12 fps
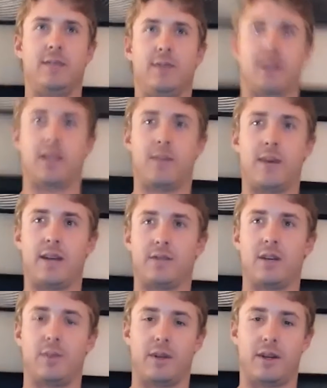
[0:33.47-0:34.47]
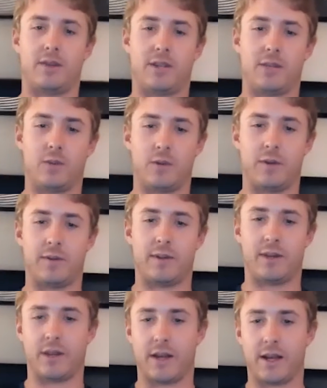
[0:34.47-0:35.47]
like the past couple years that's what we've been
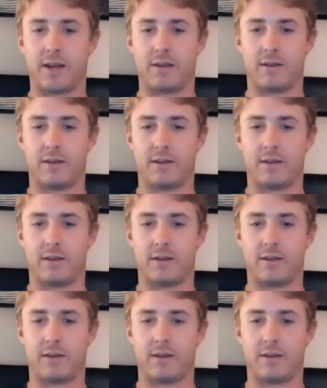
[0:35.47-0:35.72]
good at.